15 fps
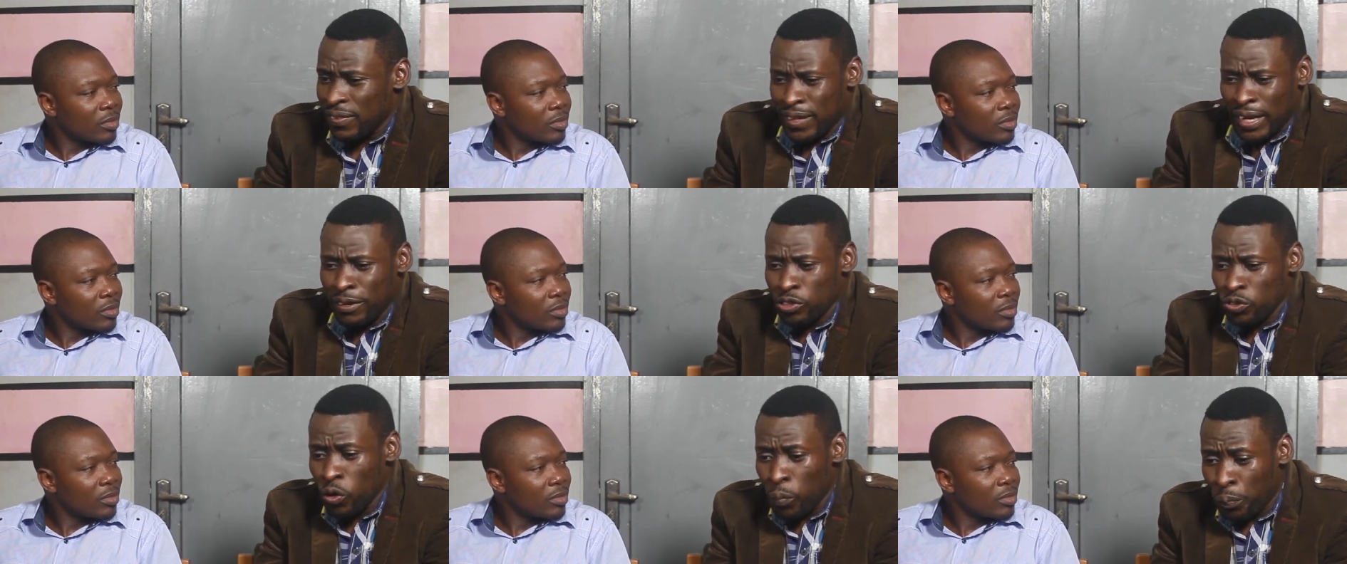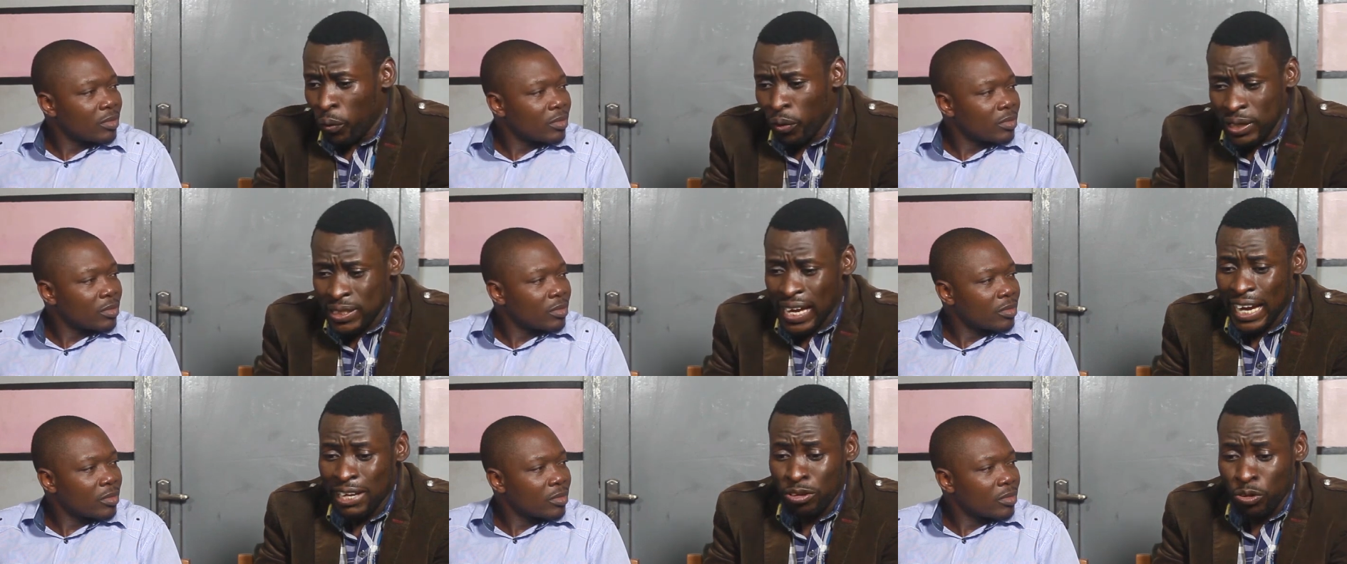Speaker 1: there is no
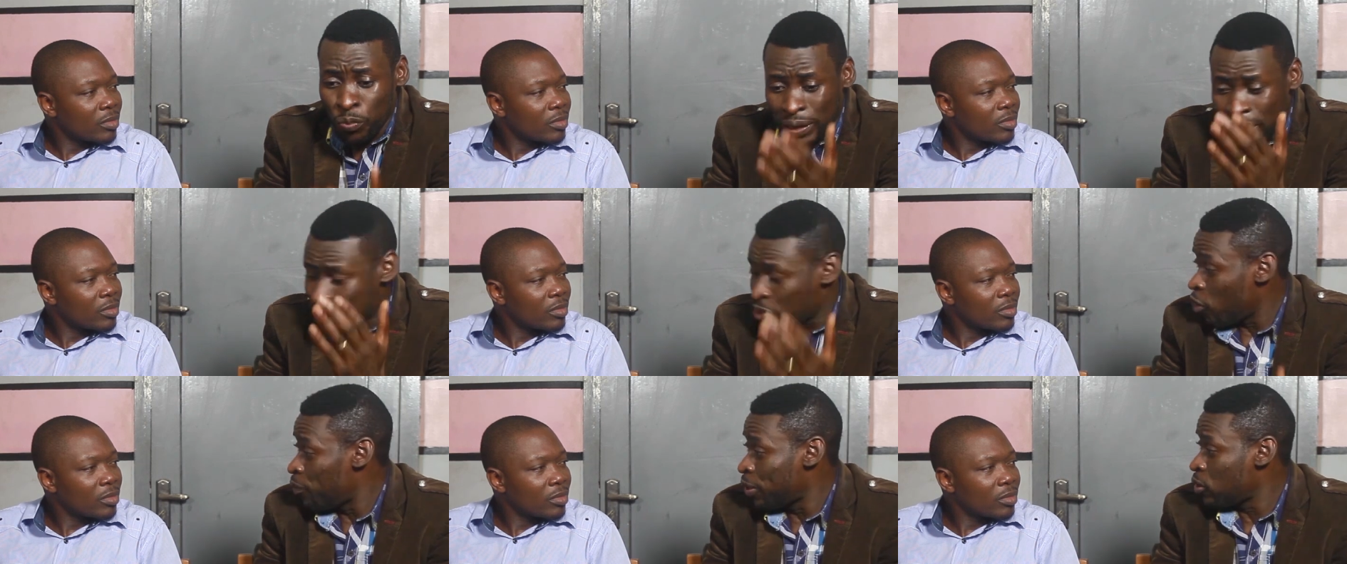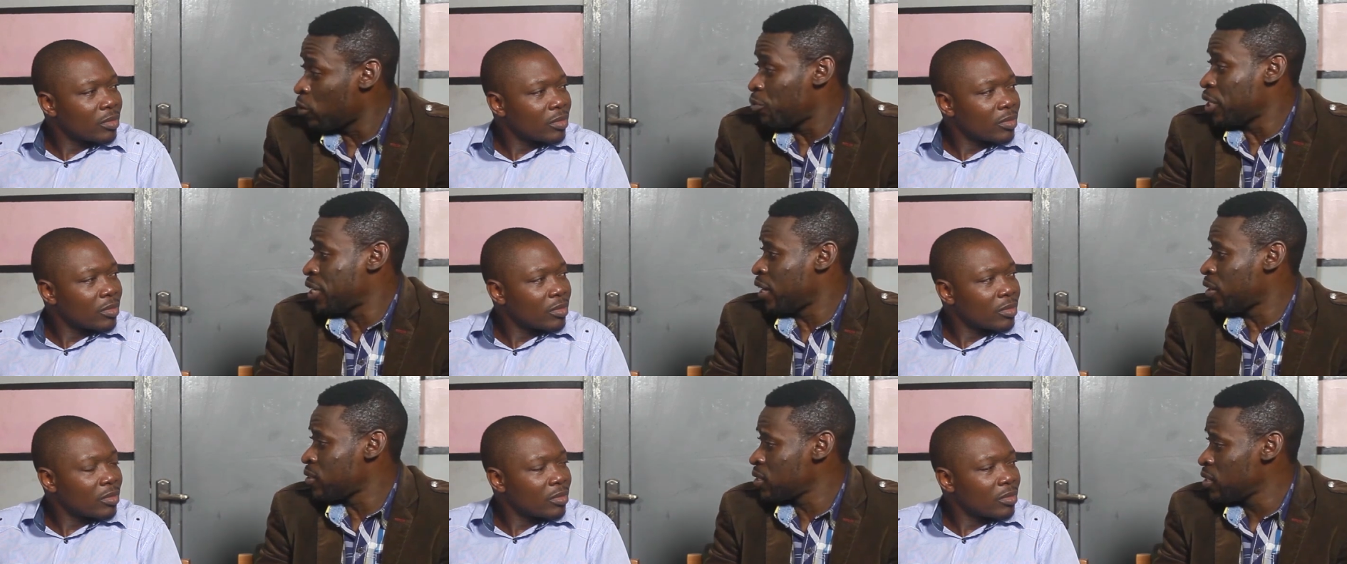point arguing with these government
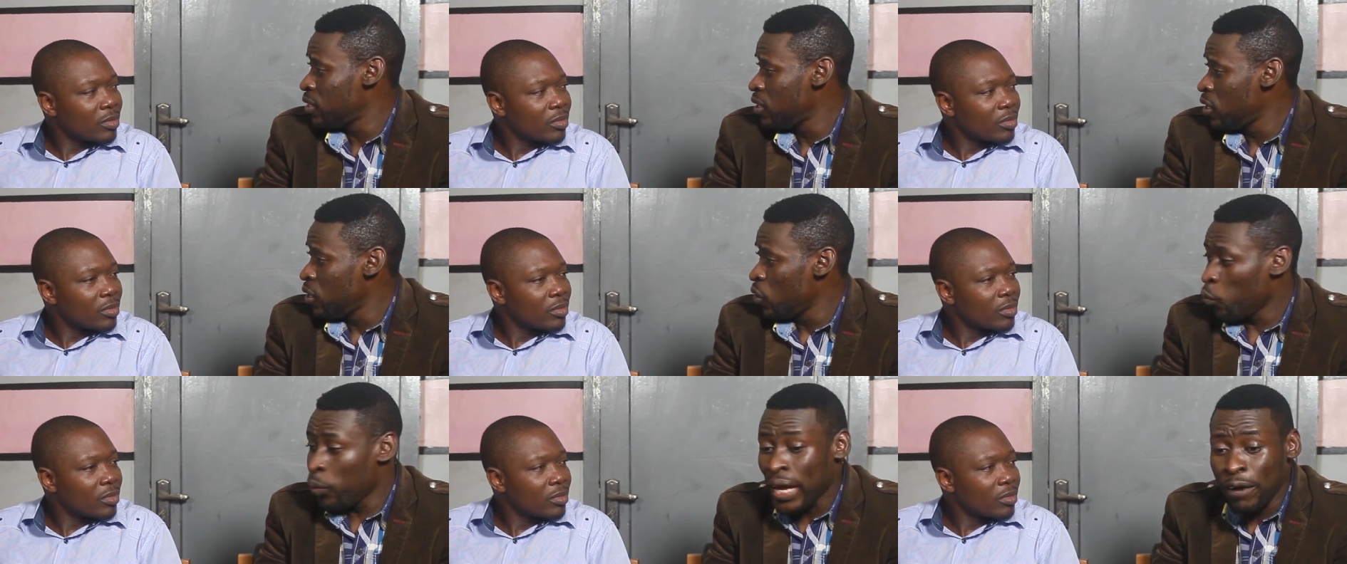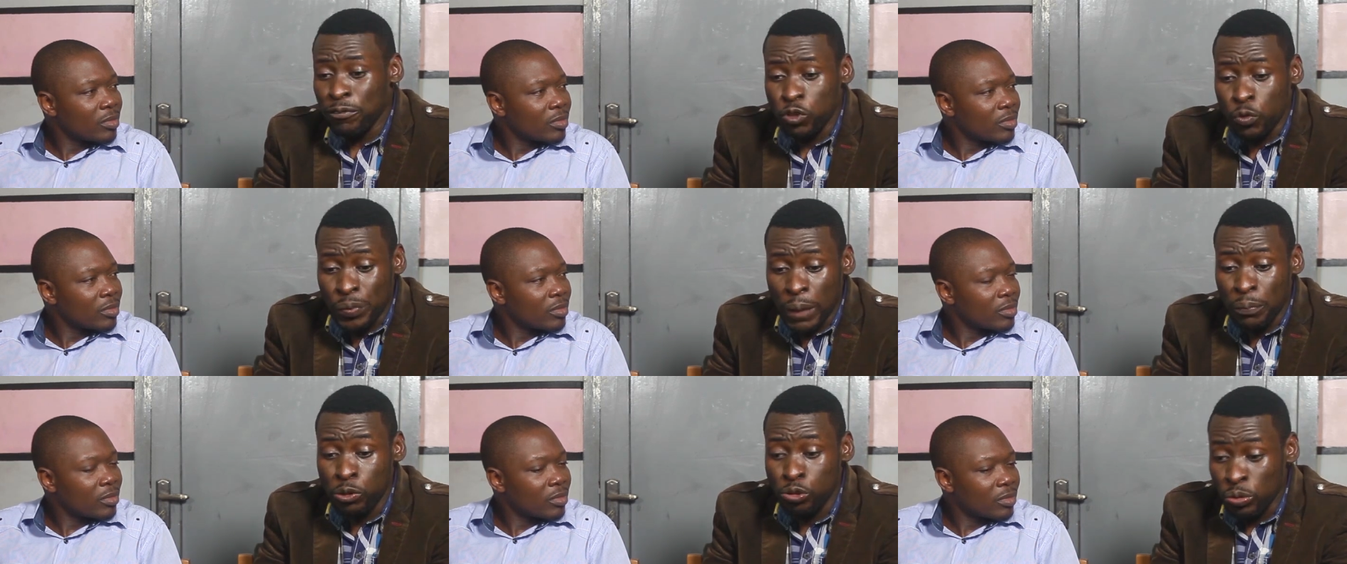officials. We have to
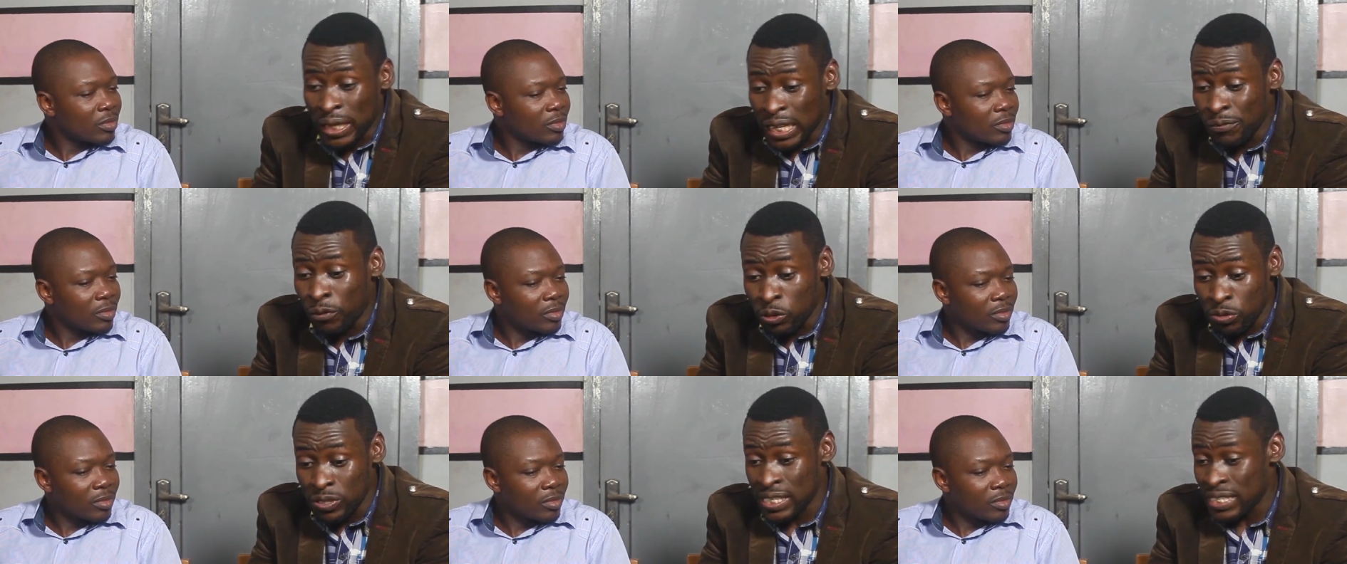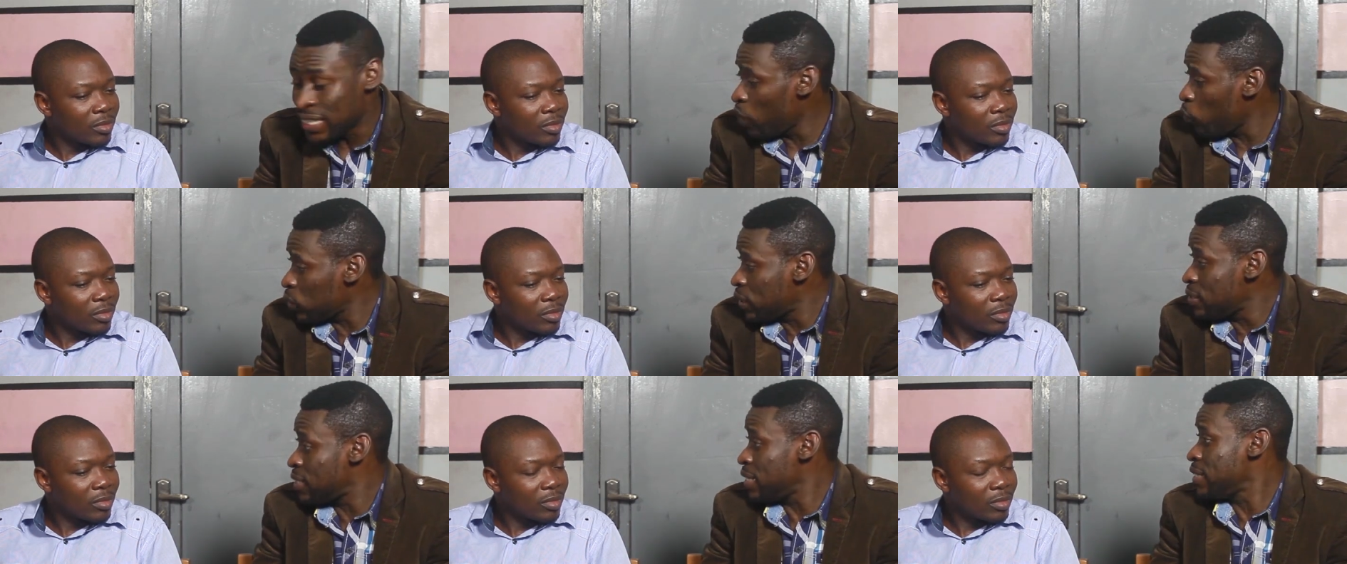be able to give unto Caesar
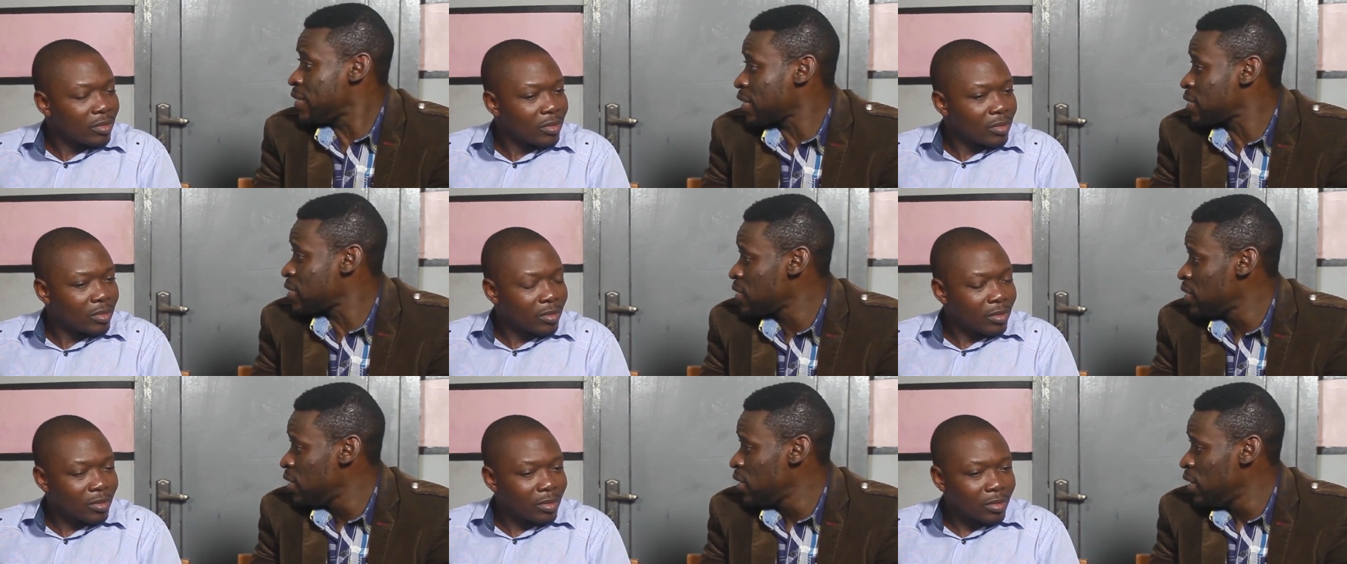what is Caesar's.